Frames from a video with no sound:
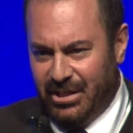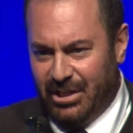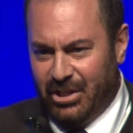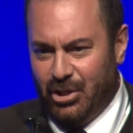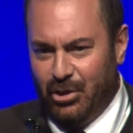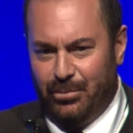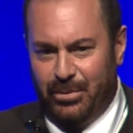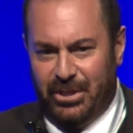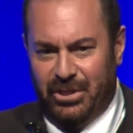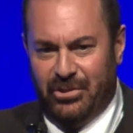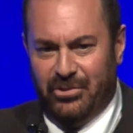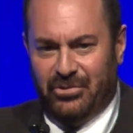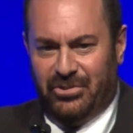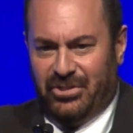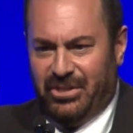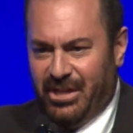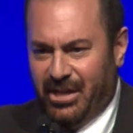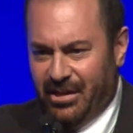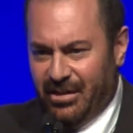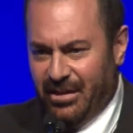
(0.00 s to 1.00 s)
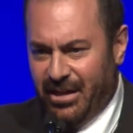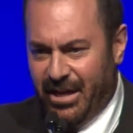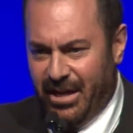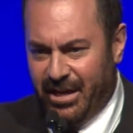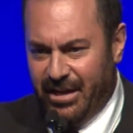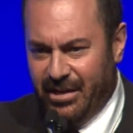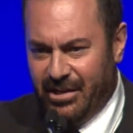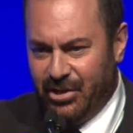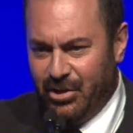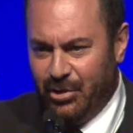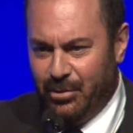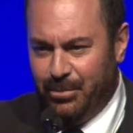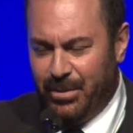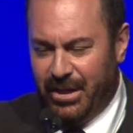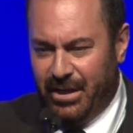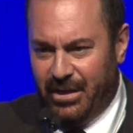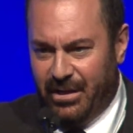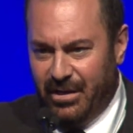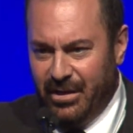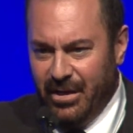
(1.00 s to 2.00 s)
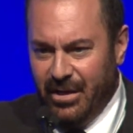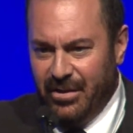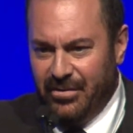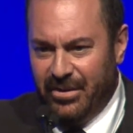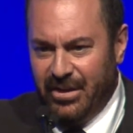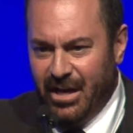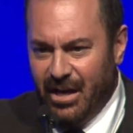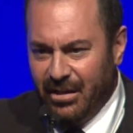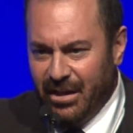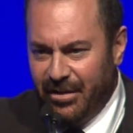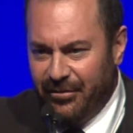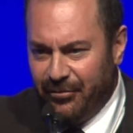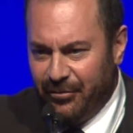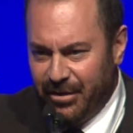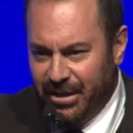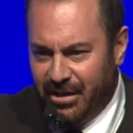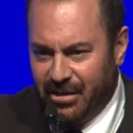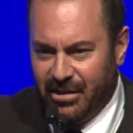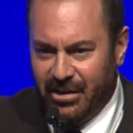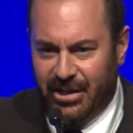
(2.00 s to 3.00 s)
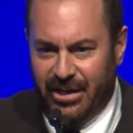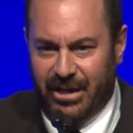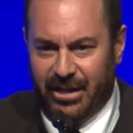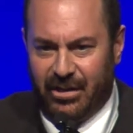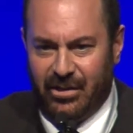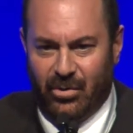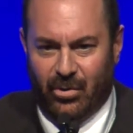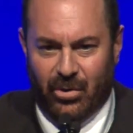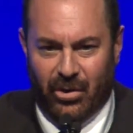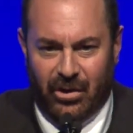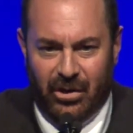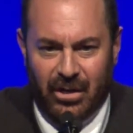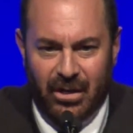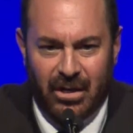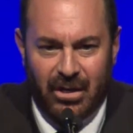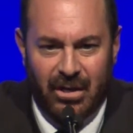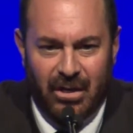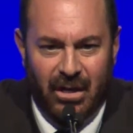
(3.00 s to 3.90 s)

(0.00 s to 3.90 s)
it could be UCLA, it could be the LA Free Clinic, or